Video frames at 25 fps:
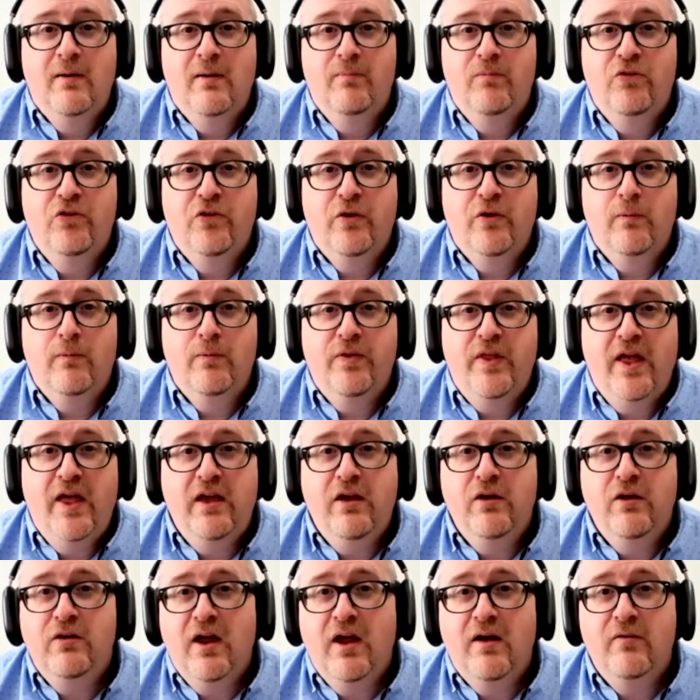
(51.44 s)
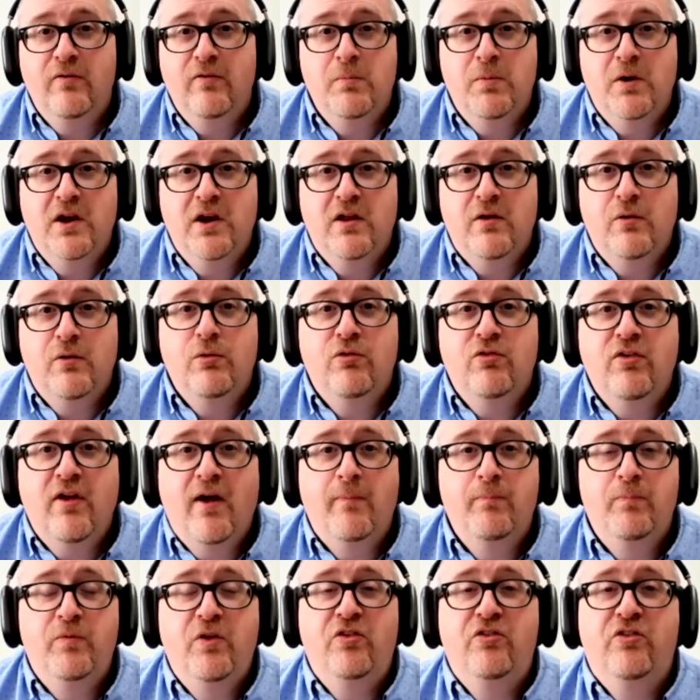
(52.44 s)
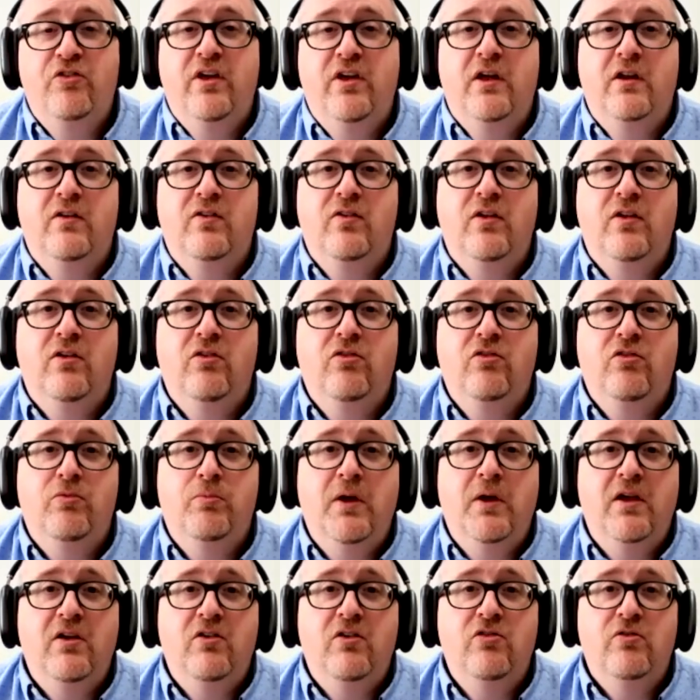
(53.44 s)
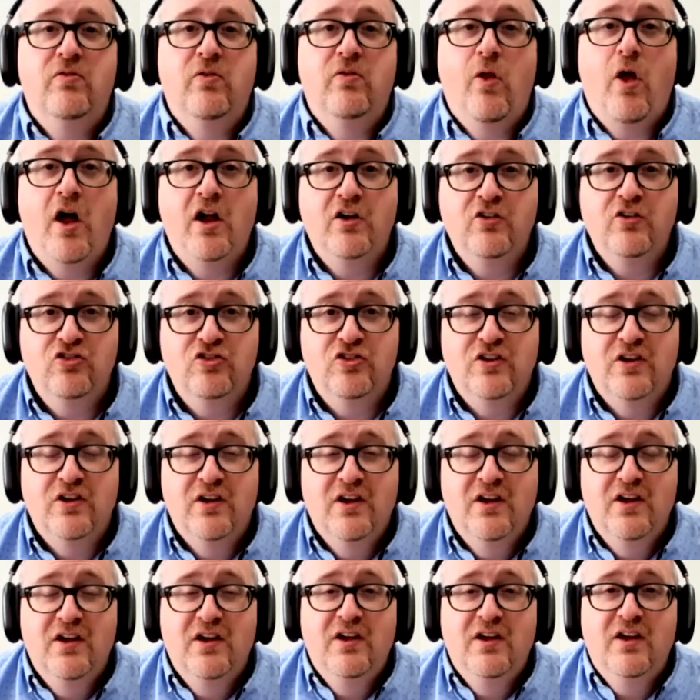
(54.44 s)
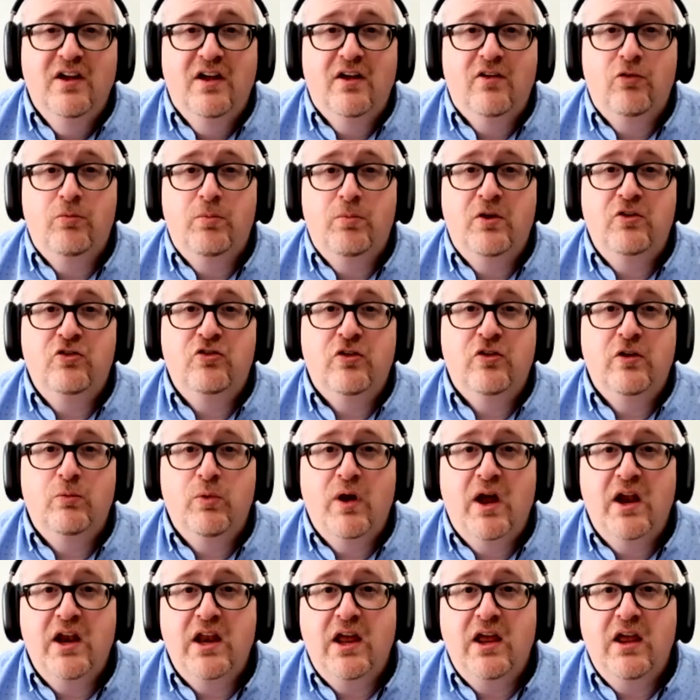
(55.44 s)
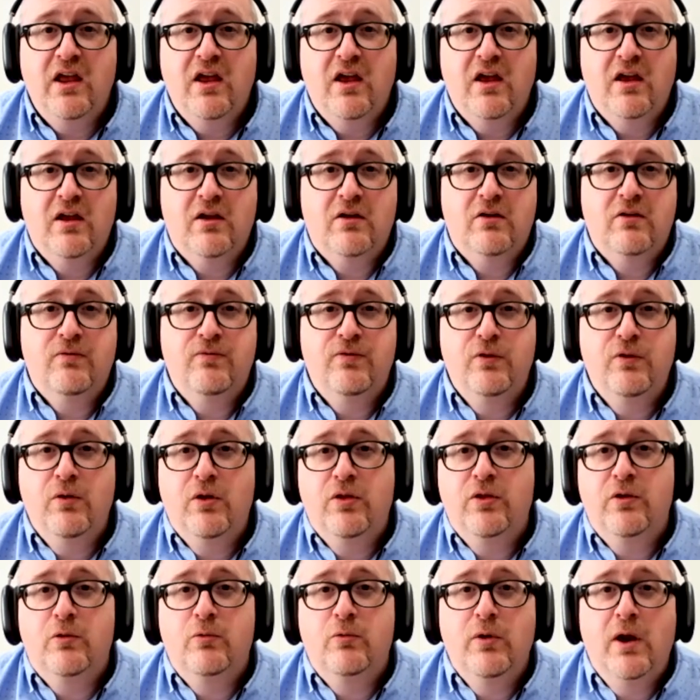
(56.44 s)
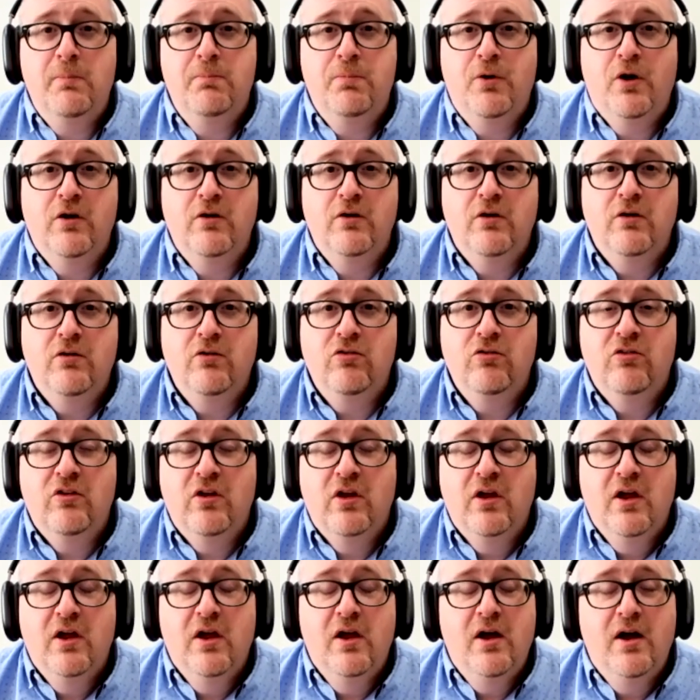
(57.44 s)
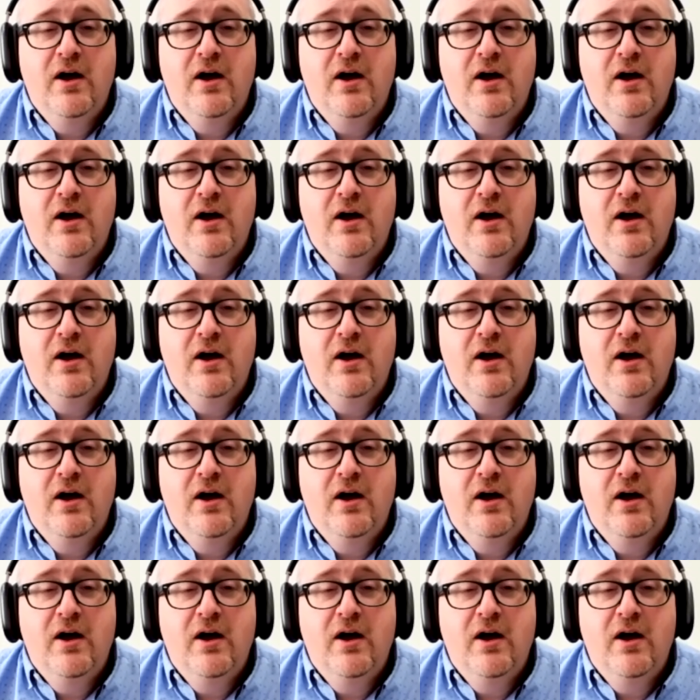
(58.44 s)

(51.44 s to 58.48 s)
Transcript: Um, so thank you to everybody who's helped us get this space launched, especially RAEDI and a few other great partners.